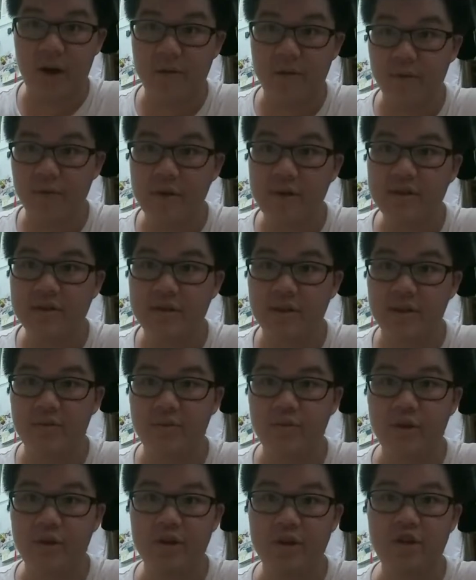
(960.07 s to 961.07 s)
green zone,
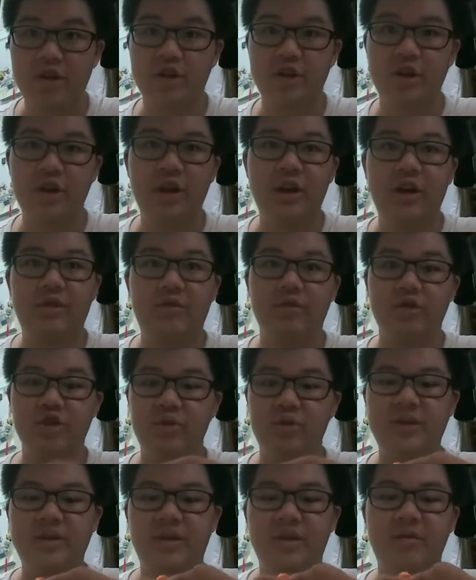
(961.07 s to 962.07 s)
which
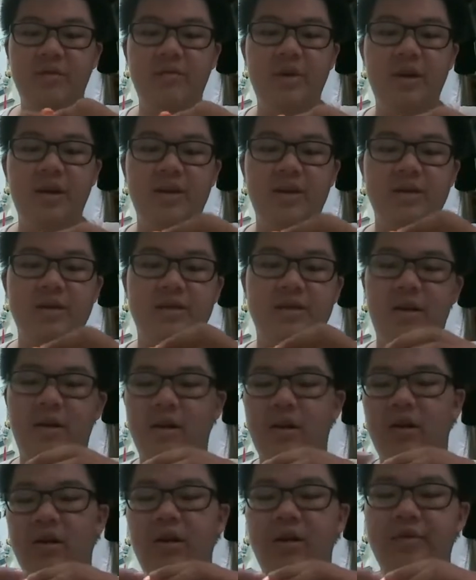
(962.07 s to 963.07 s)
basically means that
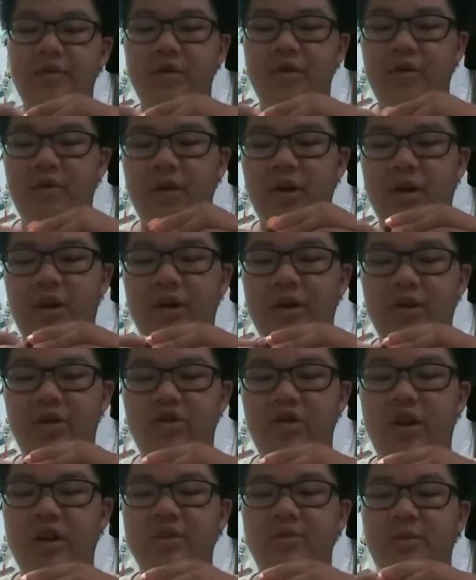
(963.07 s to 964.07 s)
all of your
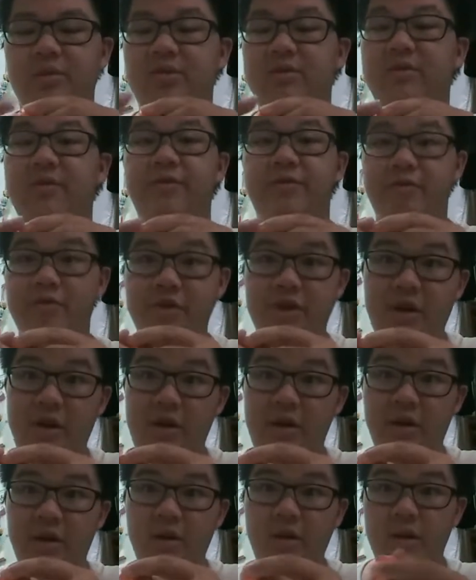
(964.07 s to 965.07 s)
transport is free
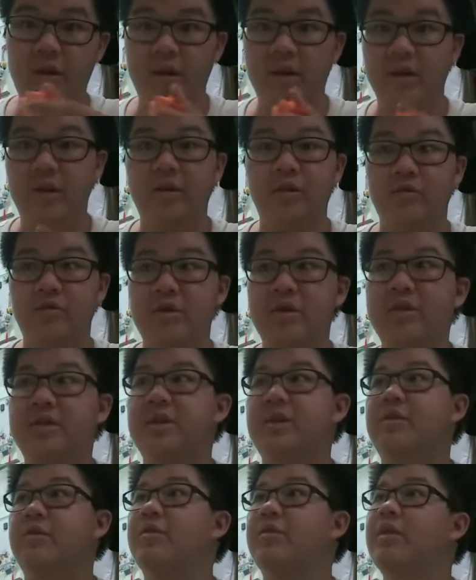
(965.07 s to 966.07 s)
in the green
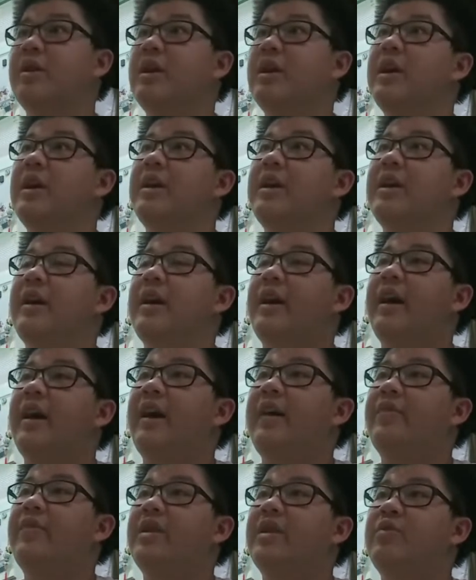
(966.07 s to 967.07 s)
zone.
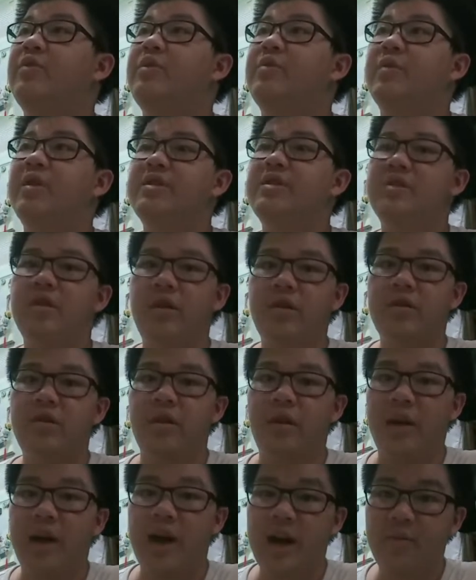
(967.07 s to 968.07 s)
And we went to the local
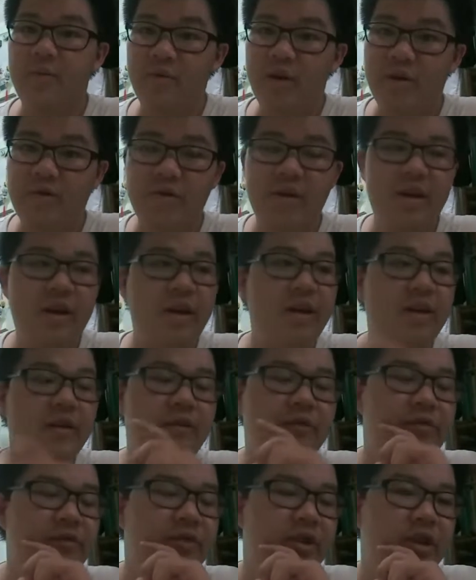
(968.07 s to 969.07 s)
library.
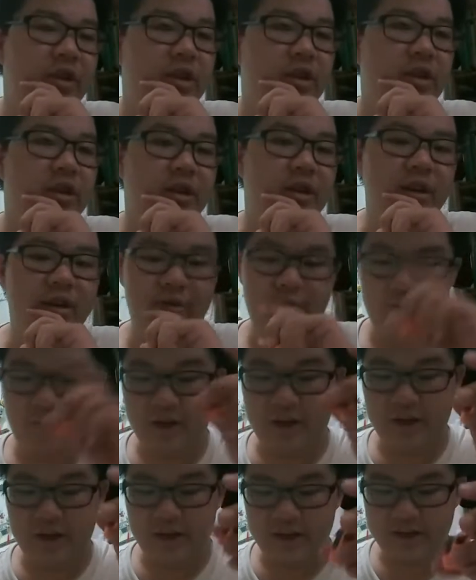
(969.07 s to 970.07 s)
It
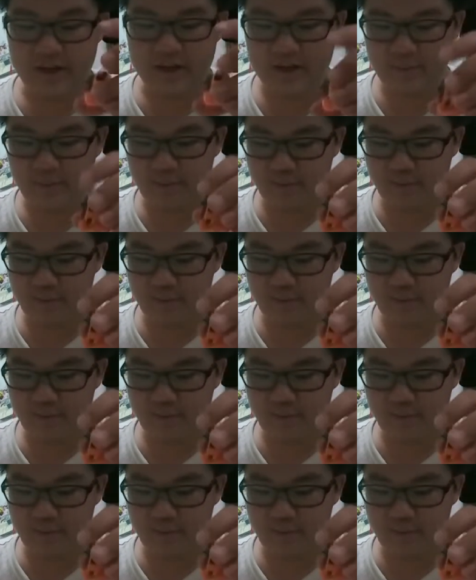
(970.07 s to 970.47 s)
was